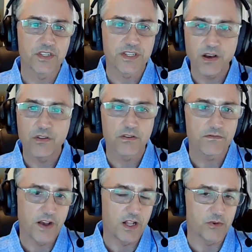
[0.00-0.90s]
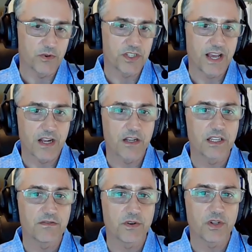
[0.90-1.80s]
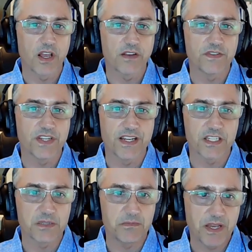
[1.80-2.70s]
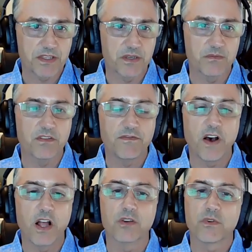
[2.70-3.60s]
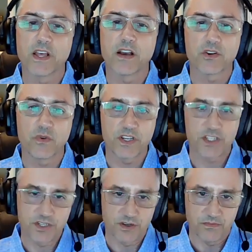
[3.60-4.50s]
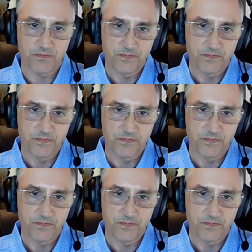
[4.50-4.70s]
tell their followers how to live their lives and expect them to follow without question.